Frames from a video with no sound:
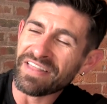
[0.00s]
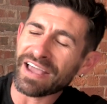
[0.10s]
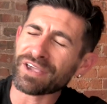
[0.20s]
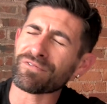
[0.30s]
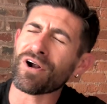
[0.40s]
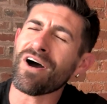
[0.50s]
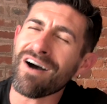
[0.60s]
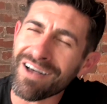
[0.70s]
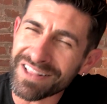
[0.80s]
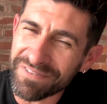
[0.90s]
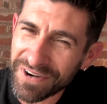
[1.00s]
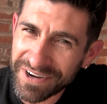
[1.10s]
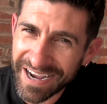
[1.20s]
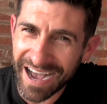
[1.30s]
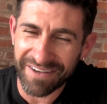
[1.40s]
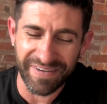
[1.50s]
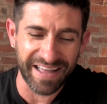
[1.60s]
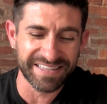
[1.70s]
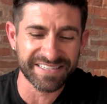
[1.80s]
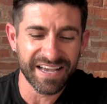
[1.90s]
thank you for all of your
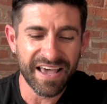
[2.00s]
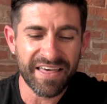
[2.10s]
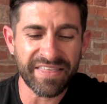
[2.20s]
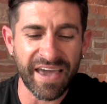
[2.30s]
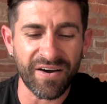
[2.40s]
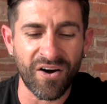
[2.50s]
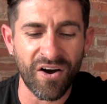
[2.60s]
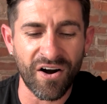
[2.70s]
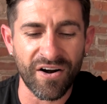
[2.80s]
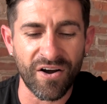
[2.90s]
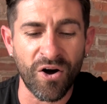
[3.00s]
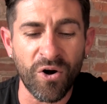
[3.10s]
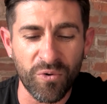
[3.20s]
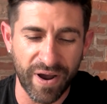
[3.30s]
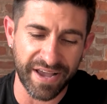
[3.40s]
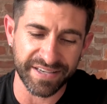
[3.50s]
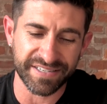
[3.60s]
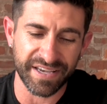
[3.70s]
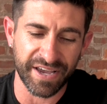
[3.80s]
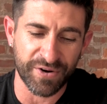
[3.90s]
comments. They are
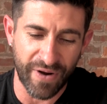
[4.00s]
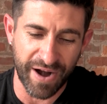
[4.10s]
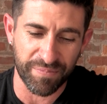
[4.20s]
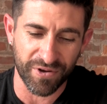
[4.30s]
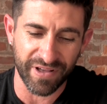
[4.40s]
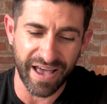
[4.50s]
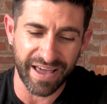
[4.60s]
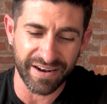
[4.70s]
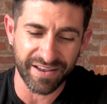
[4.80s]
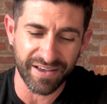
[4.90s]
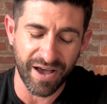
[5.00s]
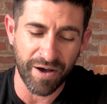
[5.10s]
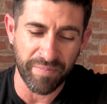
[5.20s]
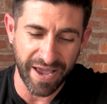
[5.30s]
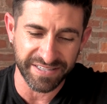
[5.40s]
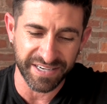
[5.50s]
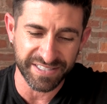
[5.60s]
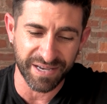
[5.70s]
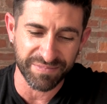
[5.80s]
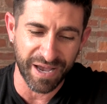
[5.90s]
always incredible and amazing,
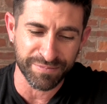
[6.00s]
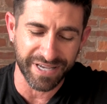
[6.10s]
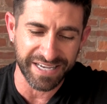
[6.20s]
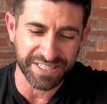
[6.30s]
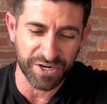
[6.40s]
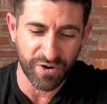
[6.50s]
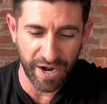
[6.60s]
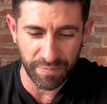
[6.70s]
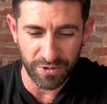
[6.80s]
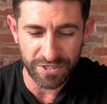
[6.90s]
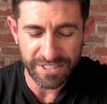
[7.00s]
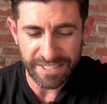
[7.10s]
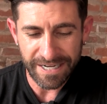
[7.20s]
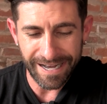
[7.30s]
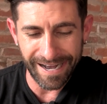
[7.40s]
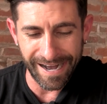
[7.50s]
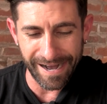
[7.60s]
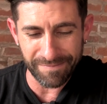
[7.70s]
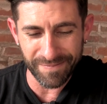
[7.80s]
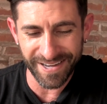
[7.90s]
sometimes less incredible.
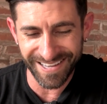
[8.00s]
Um,